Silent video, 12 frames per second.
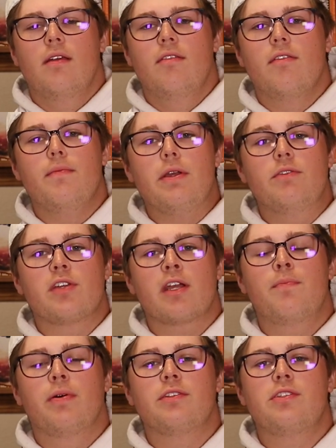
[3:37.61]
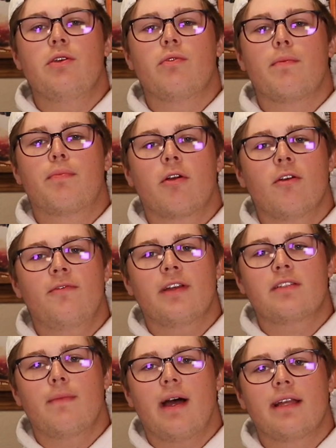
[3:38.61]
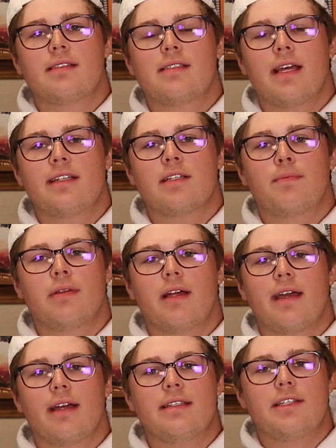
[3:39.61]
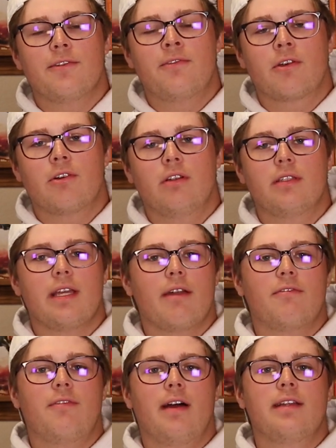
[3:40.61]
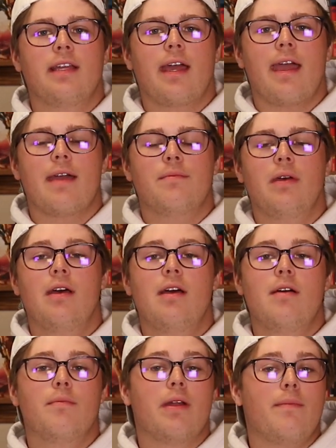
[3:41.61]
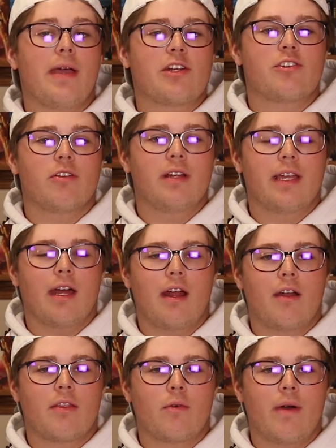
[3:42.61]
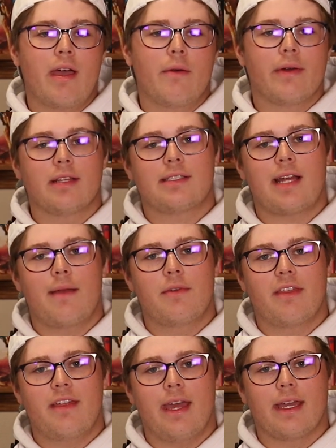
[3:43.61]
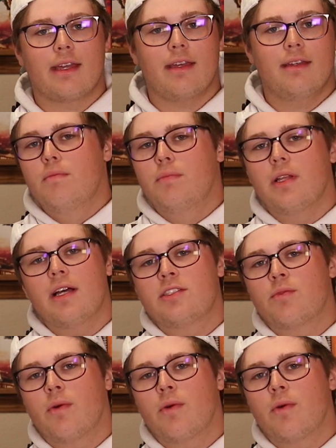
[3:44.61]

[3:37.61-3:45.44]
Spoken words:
The music puts you in a perfect mindset to play a difficult yet fun game, but it makes sure to get out of the way when it's time to think. Plus,